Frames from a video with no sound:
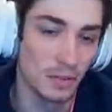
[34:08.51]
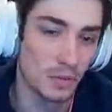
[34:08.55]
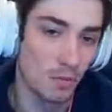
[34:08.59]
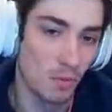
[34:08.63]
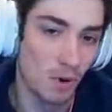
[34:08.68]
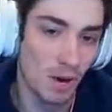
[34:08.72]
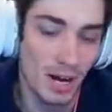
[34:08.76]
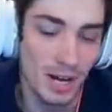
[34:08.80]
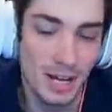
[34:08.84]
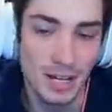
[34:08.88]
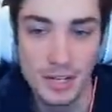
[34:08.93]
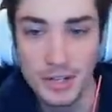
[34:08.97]

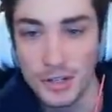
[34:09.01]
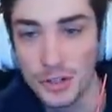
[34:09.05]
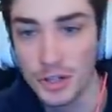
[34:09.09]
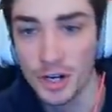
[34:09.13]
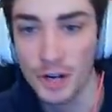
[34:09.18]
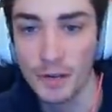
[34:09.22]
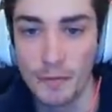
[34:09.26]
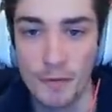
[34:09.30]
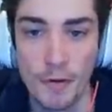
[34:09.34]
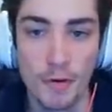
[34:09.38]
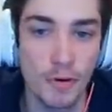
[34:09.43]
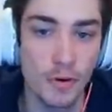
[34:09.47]
Why is
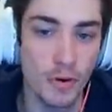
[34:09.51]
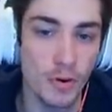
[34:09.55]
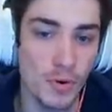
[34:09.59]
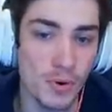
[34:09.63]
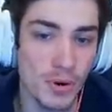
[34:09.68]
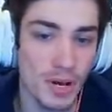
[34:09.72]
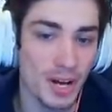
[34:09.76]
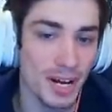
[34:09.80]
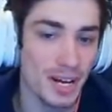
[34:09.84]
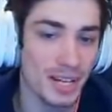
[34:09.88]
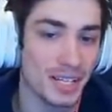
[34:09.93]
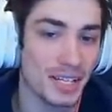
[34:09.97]
Jeff
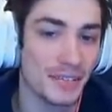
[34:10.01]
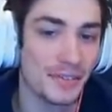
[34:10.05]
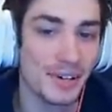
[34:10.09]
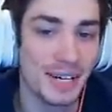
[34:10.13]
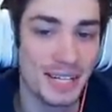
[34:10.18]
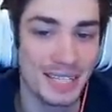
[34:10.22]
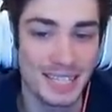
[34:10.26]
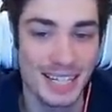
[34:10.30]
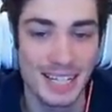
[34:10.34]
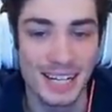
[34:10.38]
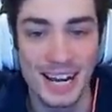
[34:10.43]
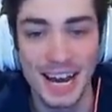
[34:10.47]
Okudah on
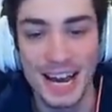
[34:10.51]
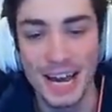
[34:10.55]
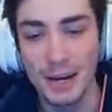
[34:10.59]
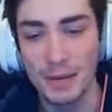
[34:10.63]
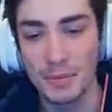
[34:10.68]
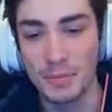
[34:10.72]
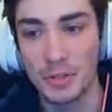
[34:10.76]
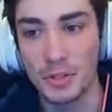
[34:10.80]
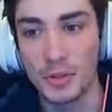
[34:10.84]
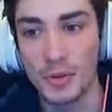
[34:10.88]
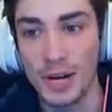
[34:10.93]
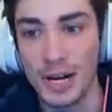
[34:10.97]
Davante
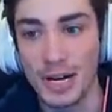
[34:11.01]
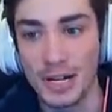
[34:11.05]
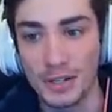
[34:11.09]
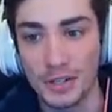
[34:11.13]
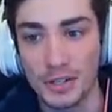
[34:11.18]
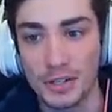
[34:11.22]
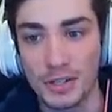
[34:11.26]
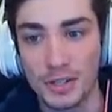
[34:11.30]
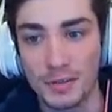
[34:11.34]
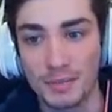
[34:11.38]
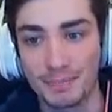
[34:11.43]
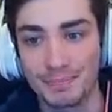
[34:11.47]
Adams, you
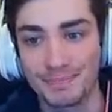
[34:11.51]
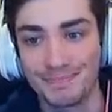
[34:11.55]
ask?